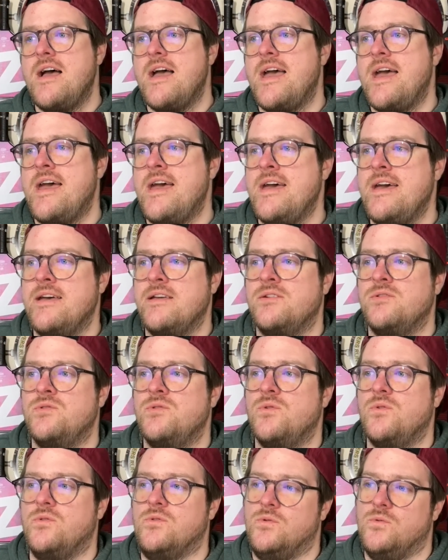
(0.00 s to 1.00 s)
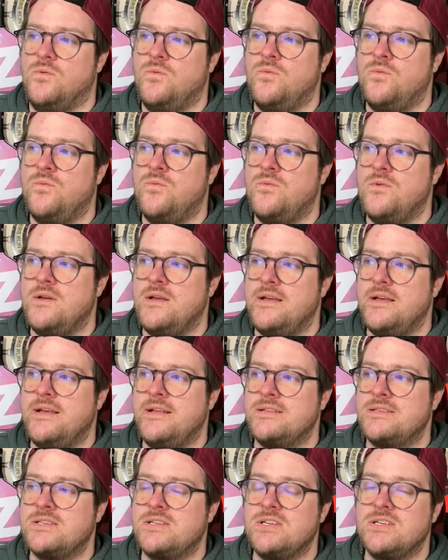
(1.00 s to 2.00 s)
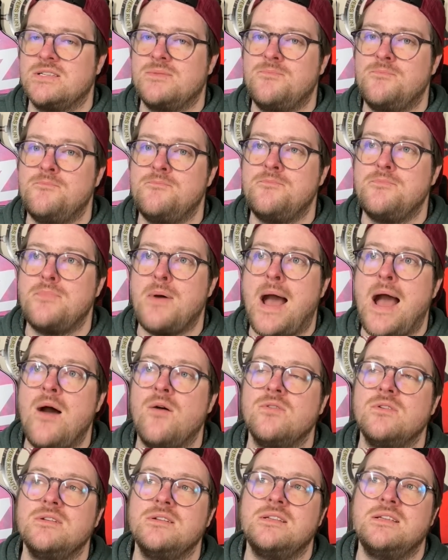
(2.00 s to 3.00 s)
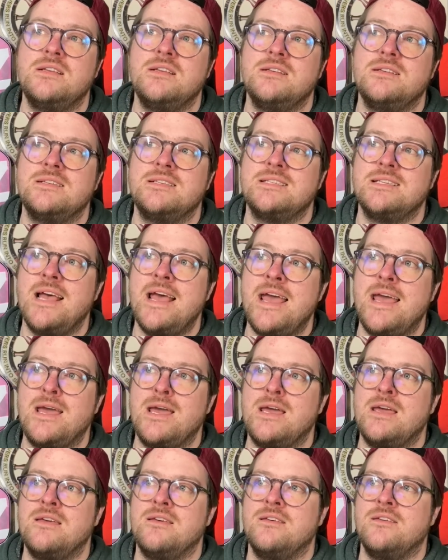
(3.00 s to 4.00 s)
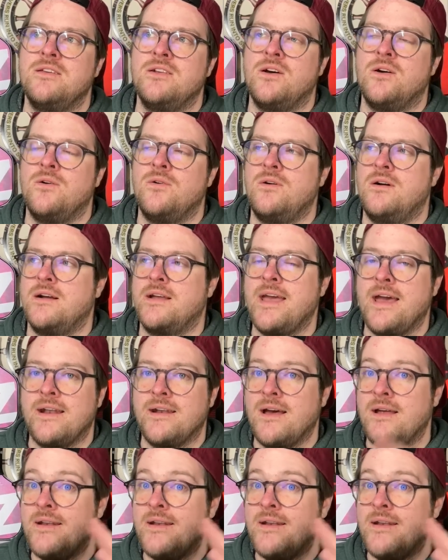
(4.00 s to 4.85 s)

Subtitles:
And it's just bound to say, you know, again,